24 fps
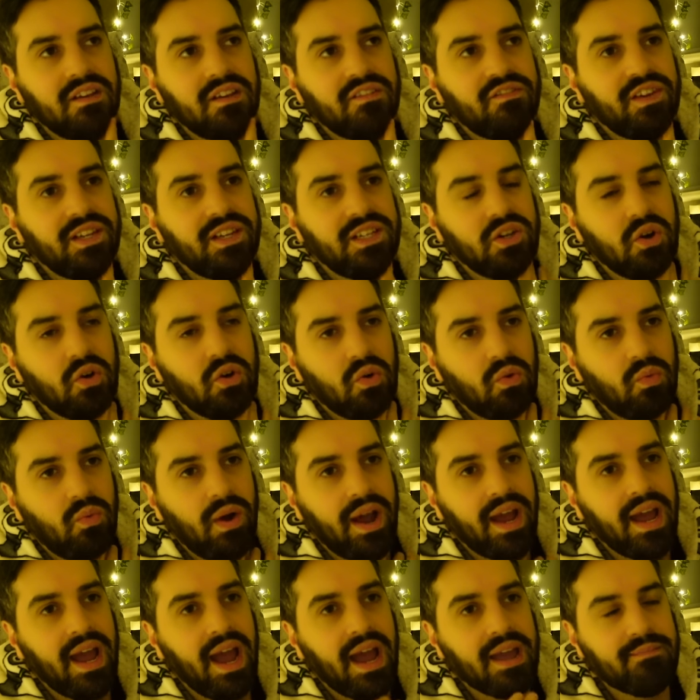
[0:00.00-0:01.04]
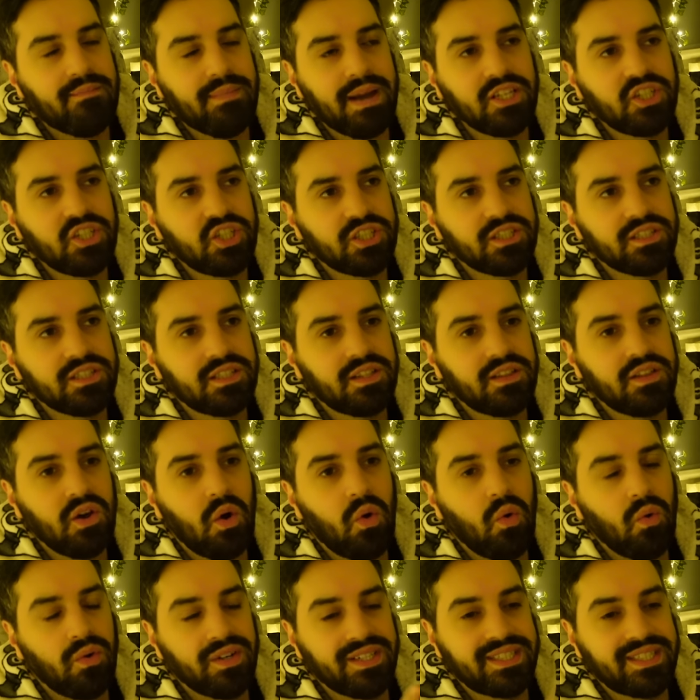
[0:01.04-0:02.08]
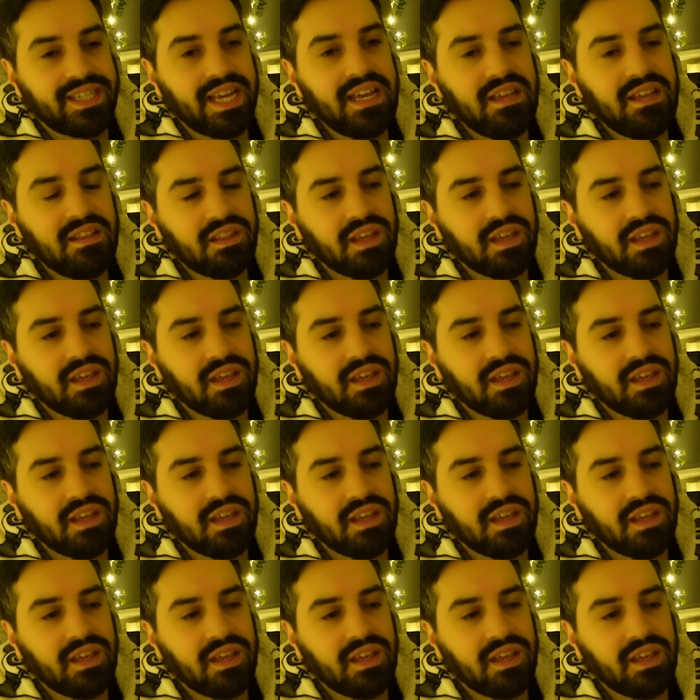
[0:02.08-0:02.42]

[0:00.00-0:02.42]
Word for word: video where I mentioned the whole D